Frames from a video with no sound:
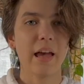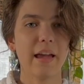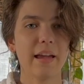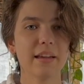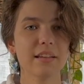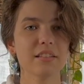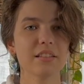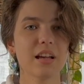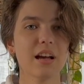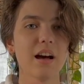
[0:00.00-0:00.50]

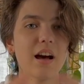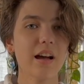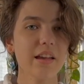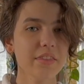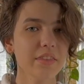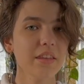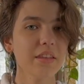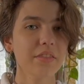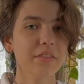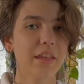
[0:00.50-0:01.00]
And I
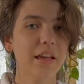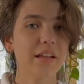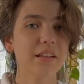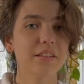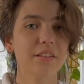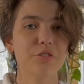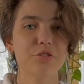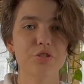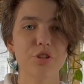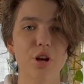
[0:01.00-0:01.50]
think that
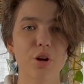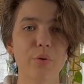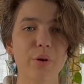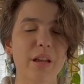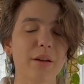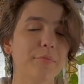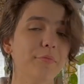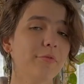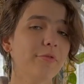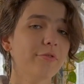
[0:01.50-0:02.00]
the show
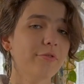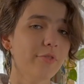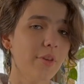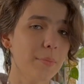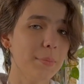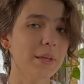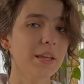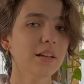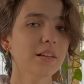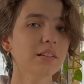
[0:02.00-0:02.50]

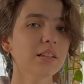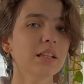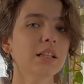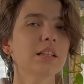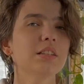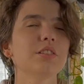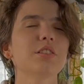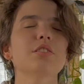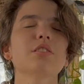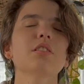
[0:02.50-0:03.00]
Amphibia
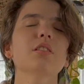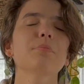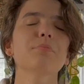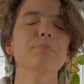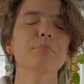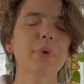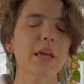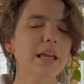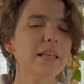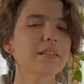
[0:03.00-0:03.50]
does an
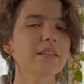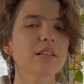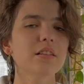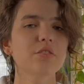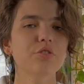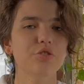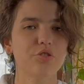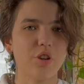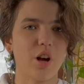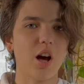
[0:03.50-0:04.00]

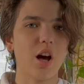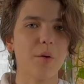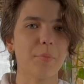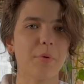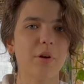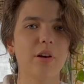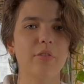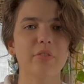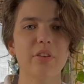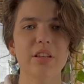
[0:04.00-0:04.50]
amazing job
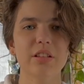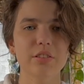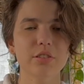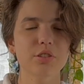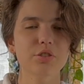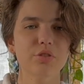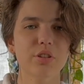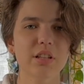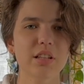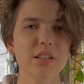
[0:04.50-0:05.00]
of
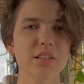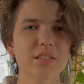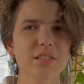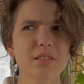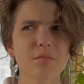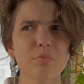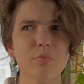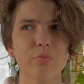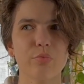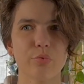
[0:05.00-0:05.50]
illustrating
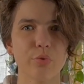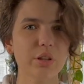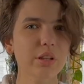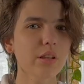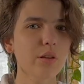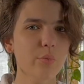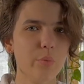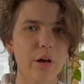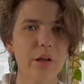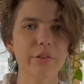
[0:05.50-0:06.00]
some
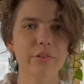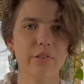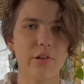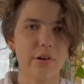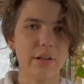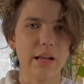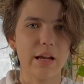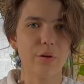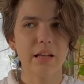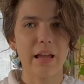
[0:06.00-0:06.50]
really well
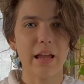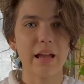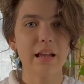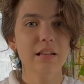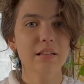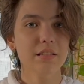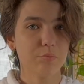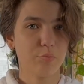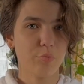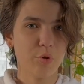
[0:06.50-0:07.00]
thought out
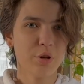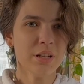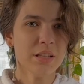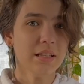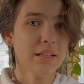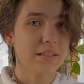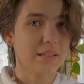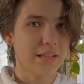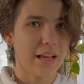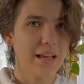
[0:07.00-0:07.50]
and
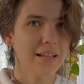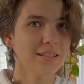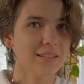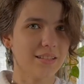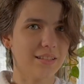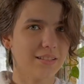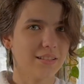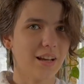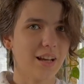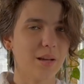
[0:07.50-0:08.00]
pretty intense
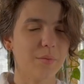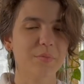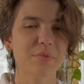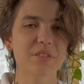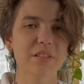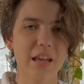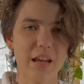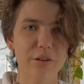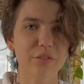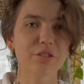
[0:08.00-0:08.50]
at times
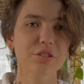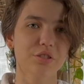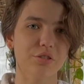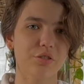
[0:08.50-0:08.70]
character